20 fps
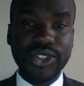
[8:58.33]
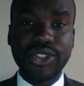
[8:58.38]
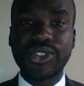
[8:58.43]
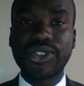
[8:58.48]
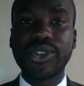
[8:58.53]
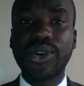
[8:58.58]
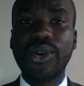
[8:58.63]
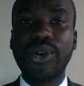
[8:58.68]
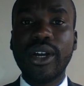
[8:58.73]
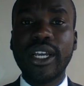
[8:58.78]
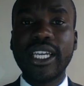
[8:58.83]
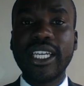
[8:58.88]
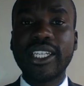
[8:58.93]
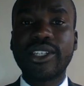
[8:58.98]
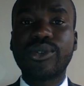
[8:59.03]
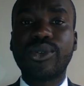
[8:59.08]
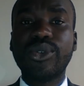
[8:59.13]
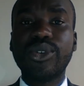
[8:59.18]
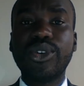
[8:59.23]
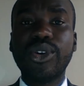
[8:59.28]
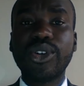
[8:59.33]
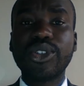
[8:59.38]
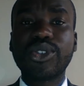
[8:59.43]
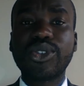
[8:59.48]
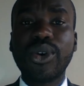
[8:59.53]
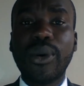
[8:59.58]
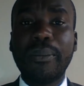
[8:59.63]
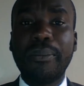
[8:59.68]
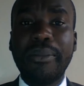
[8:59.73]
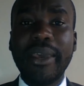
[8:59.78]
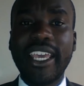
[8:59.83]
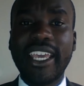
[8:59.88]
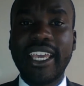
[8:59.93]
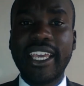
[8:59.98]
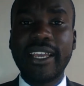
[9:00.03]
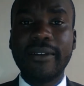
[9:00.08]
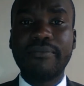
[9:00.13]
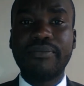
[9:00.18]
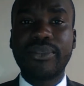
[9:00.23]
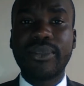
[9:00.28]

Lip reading: So it could also be